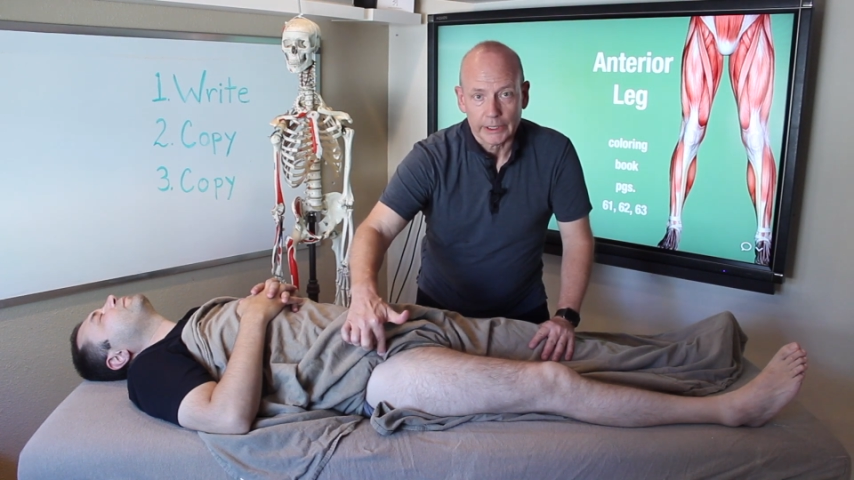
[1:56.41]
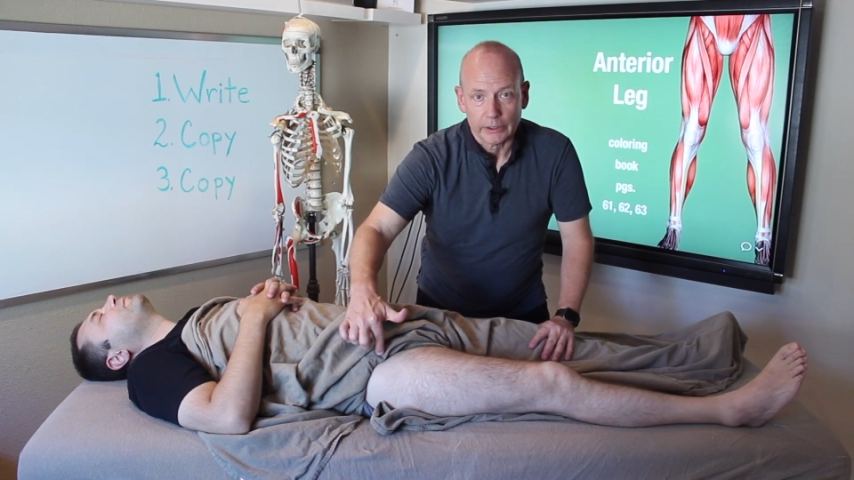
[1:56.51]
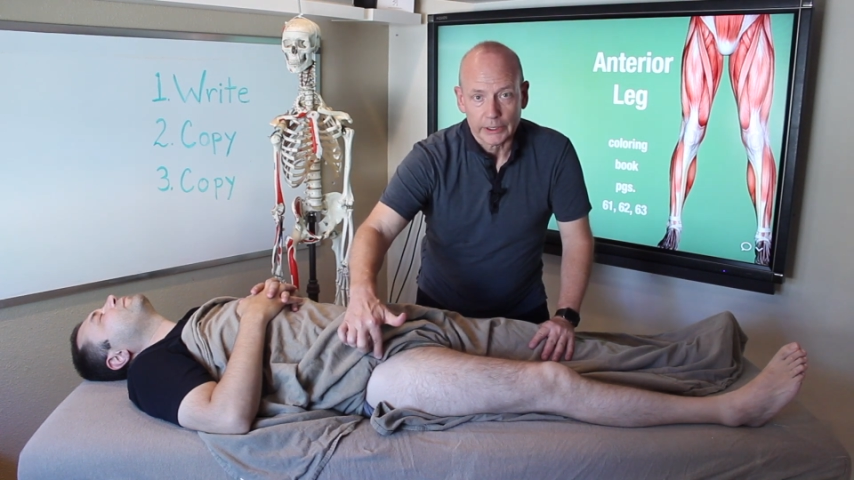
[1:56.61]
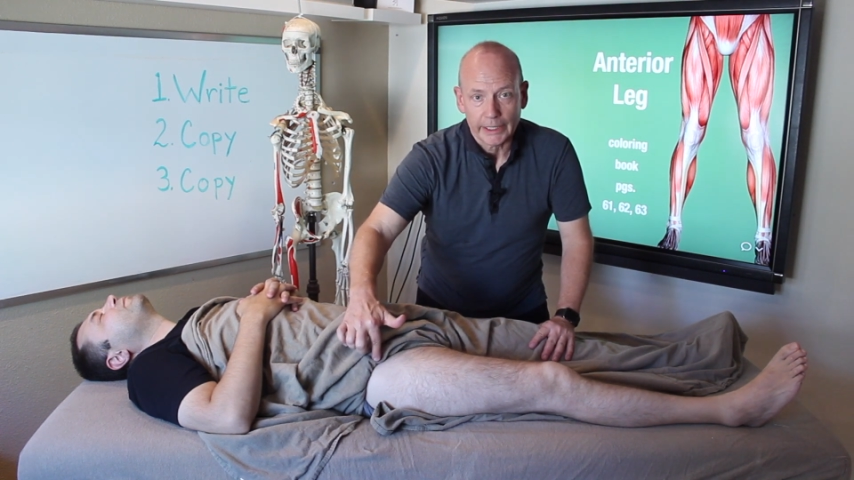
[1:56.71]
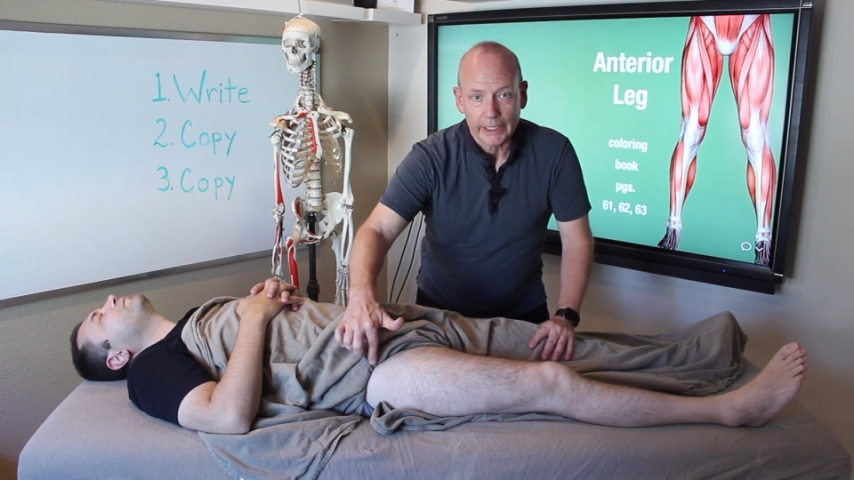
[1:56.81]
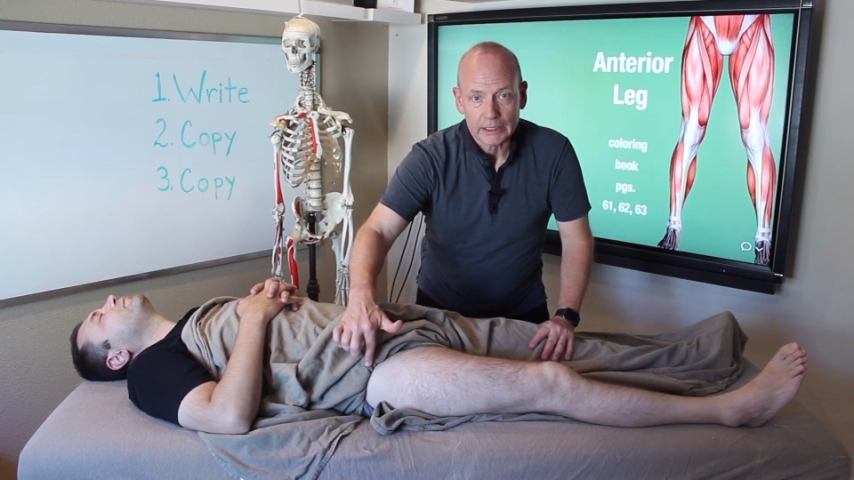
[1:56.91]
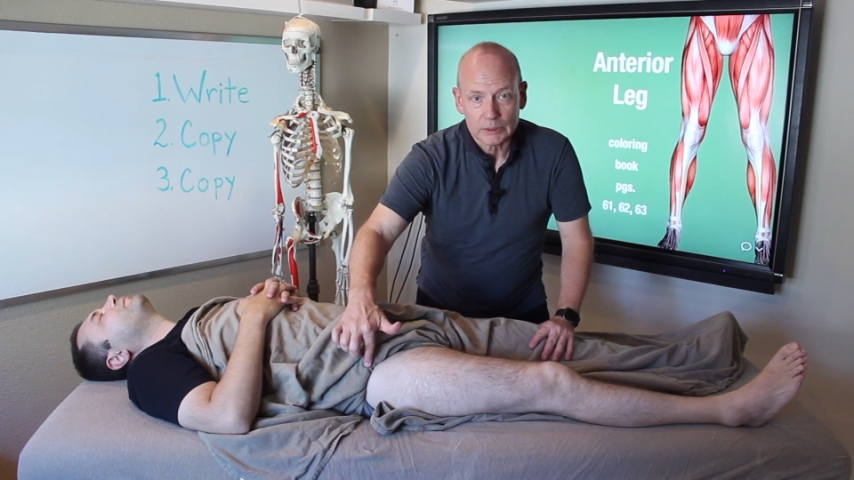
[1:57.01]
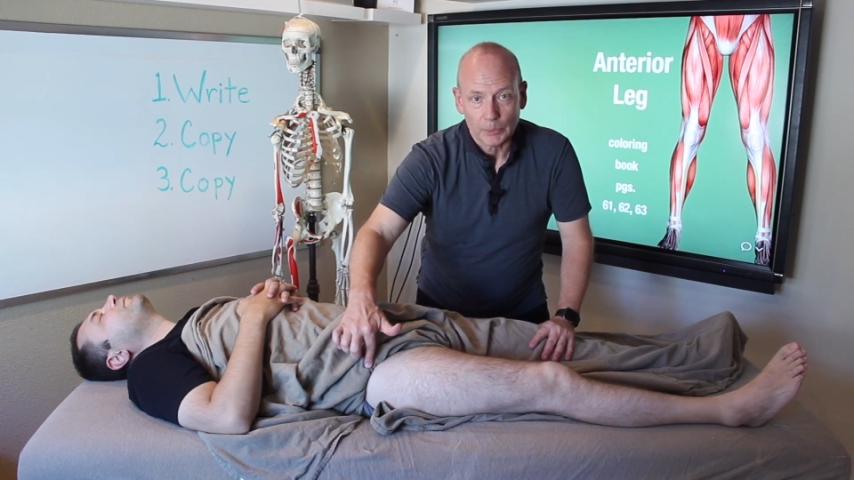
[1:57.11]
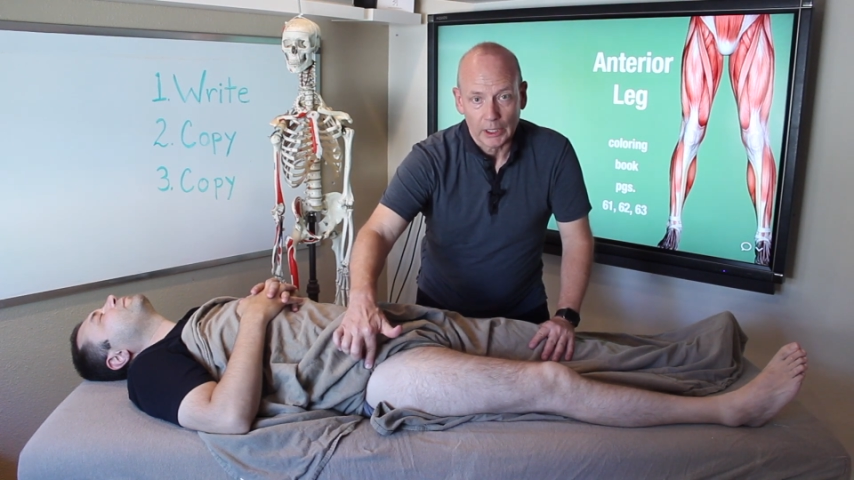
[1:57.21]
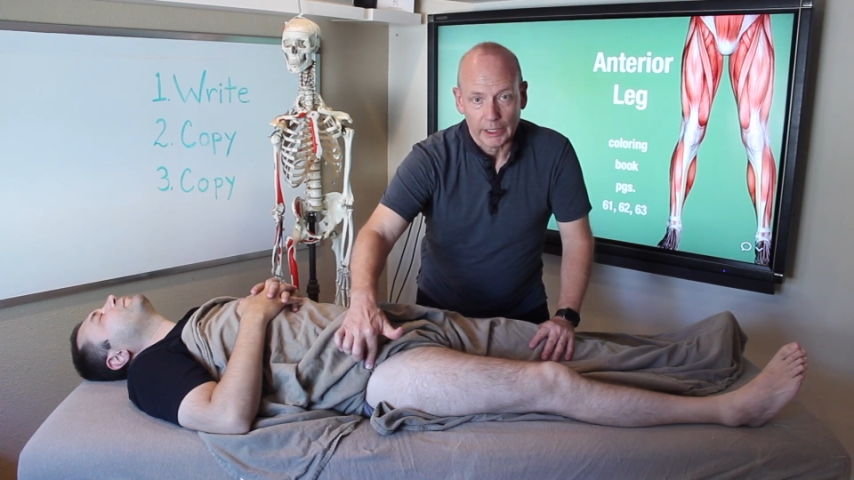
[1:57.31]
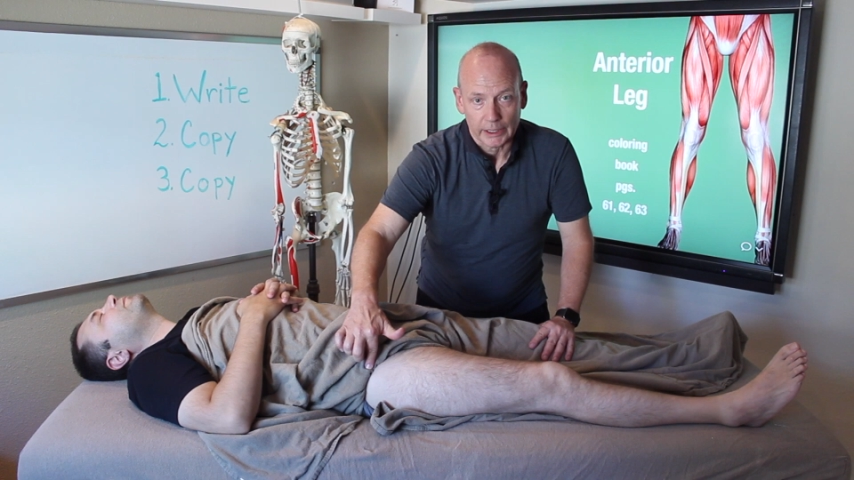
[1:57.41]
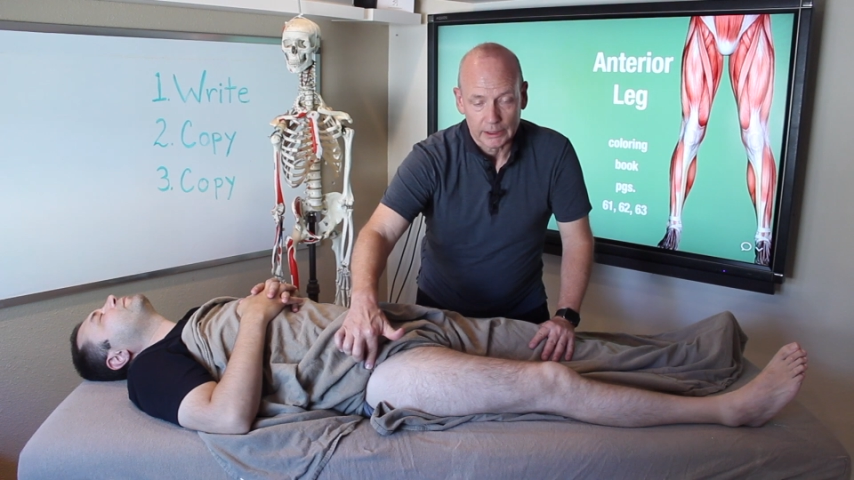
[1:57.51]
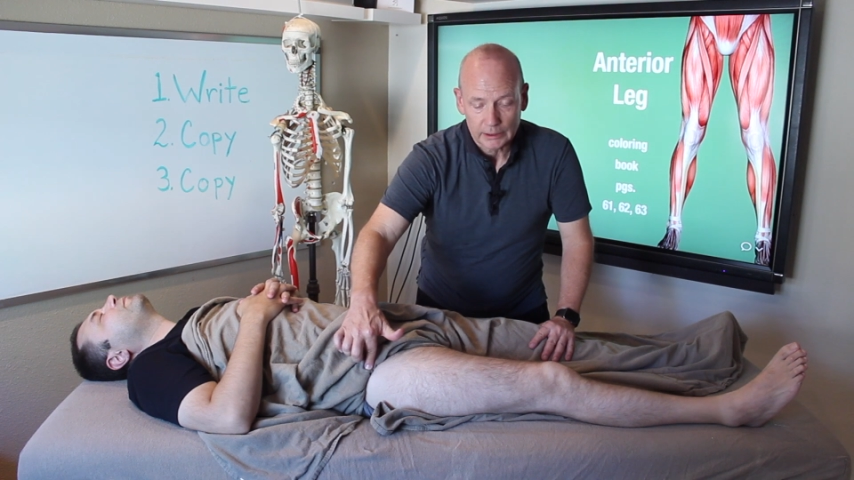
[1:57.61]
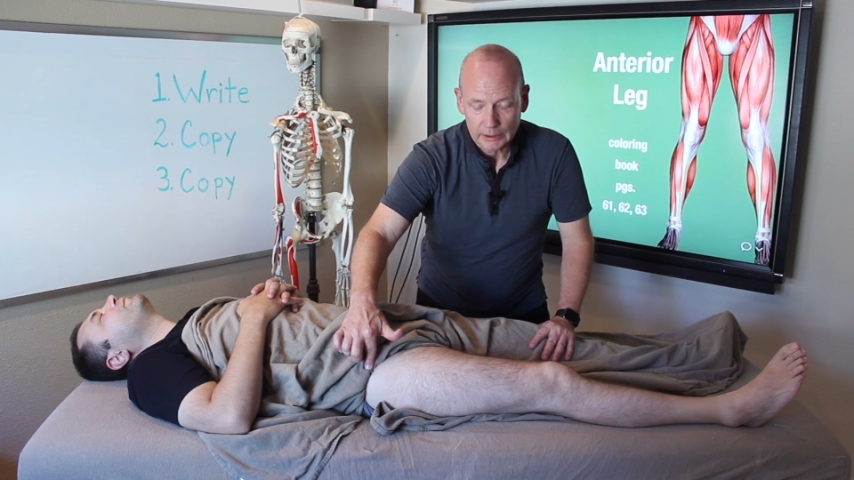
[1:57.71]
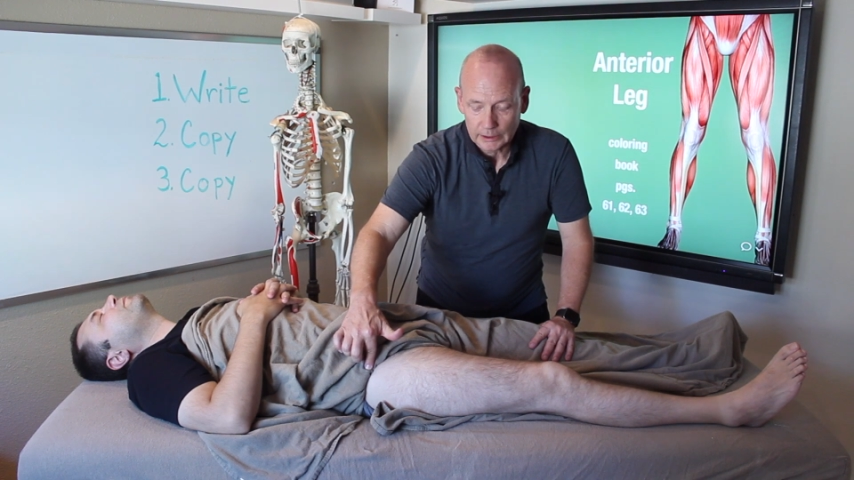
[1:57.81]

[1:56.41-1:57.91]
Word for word: iliac spine,